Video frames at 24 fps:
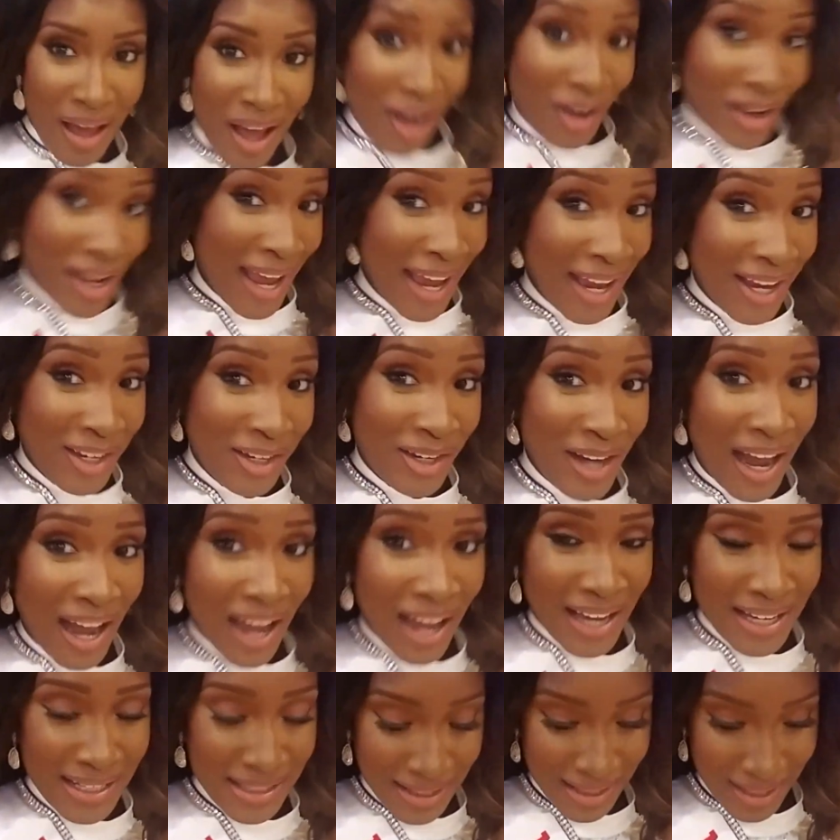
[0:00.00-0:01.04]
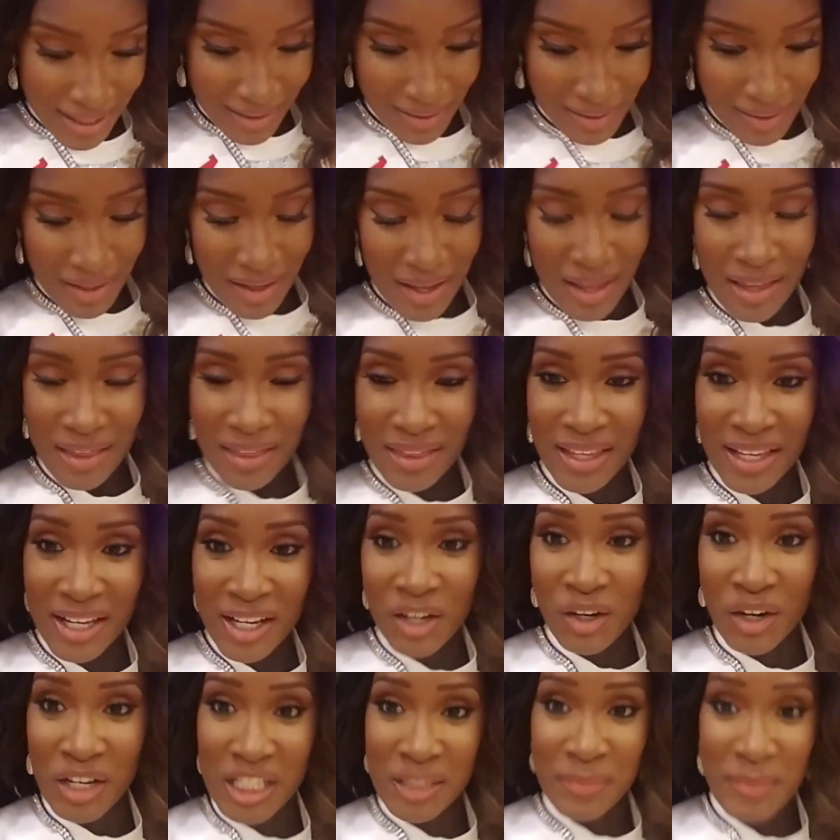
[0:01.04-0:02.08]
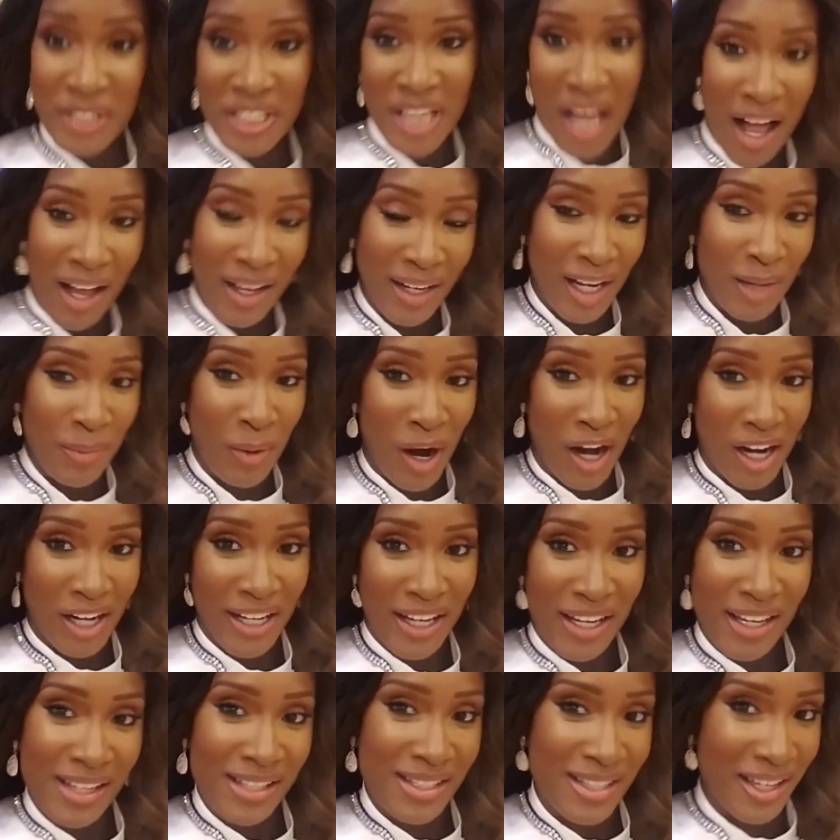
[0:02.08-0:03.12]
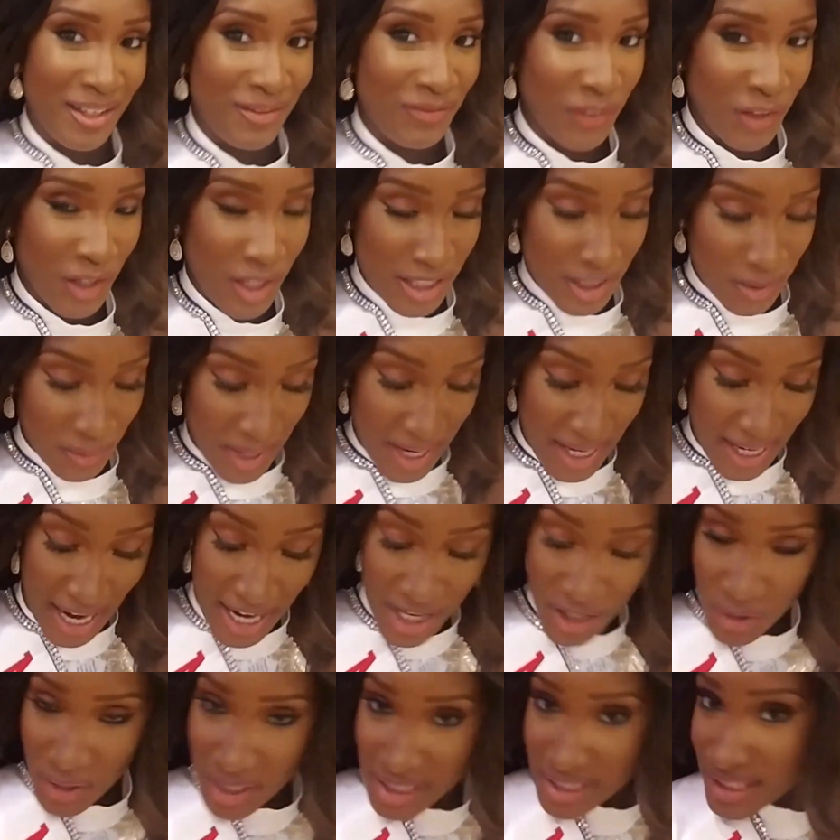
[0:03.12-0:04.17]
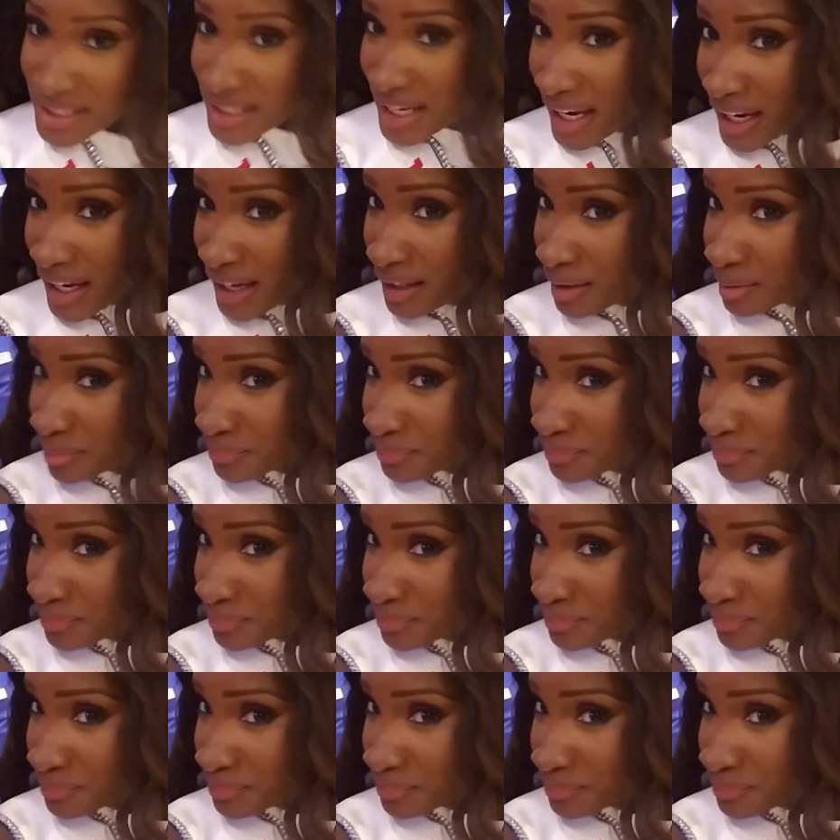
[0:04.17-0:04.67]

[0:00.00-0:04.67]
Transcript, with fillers: Okay, you guys, the Christmas holiday party is in full swing, as you can see.